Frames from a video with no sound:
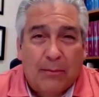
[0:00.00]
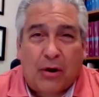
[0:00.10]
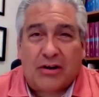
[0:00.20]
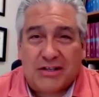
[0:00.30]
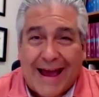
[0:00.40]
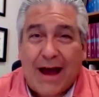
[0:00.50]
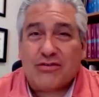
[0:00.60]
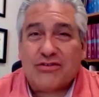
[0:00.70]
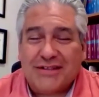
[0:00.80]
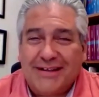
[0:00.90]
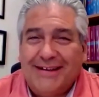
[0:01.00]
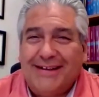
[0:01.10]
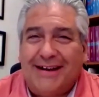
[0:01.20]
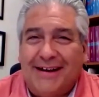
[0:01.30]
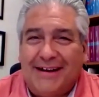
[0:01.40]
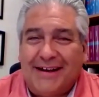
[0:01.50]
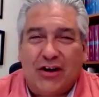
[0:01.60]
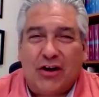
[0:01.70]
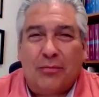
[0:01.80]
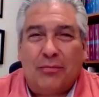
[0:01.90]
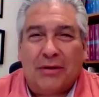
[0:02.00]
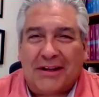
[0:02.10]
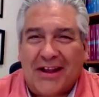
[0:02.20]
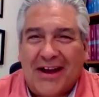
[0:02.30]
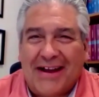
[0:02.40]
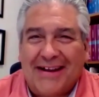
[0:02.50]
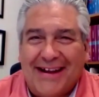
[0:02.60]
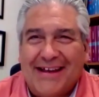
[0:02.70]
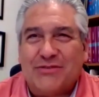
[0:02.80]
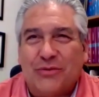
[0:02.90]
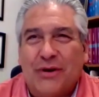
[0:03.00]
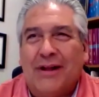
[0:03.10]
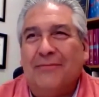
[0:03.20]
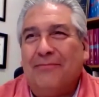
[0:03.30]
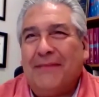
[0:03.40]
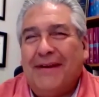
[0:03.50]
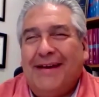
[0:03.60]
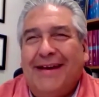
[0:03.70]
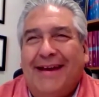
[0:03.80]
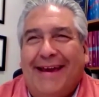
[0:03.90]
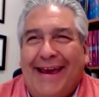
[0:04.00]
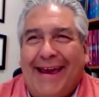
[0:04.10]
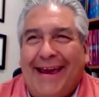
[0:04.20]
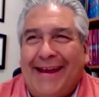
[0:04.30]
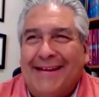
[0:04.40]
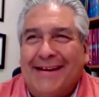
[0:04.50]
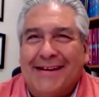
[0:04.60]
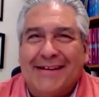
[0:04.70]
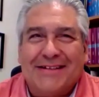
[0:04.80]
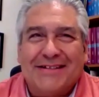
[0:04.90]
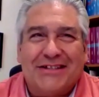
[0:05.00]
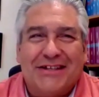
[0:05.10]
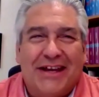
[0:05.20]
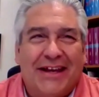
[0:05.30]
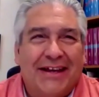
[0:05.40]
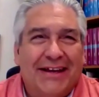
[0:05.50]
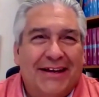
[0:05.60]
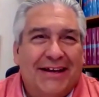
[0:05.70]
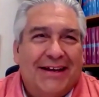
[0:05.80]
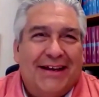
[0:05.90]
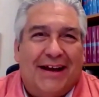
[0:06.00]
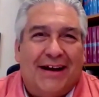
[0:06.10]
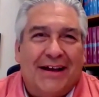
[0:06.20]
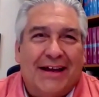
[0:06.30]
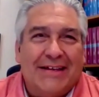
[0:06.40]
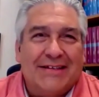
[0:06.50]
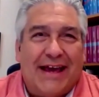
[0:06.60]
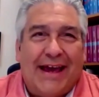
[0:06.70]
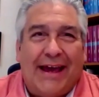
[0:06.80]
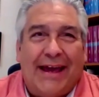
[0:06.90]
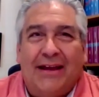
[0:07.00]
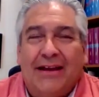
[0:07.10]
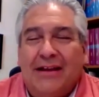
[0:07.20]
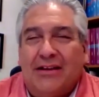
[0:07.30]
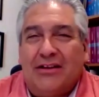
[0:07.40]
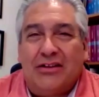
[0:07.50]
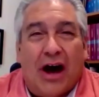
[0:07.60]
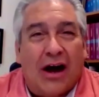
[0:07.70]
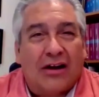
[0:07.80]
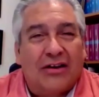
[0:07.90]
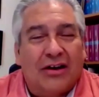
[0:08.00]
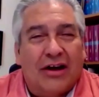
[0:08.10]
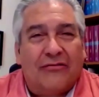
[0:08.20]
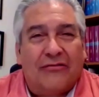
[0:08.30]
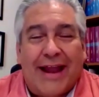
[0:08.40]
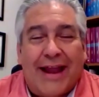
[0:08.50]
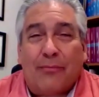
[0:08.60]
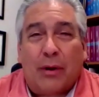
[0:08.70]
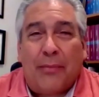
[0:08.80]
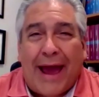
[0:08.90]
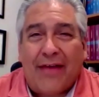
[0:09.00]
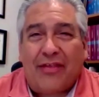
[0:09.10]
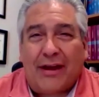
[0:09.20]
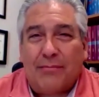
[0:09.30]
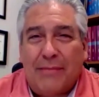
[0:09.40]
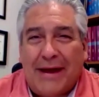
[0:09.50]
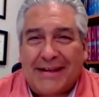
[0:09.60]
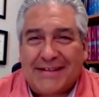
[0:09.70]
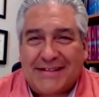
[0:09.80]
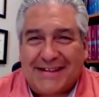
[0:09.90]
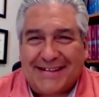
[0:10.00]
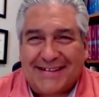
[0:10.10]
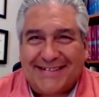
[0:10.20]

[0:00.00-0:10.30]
part Taos in her bloodline as well. And she is a Doctor of Naprapathic Medicine.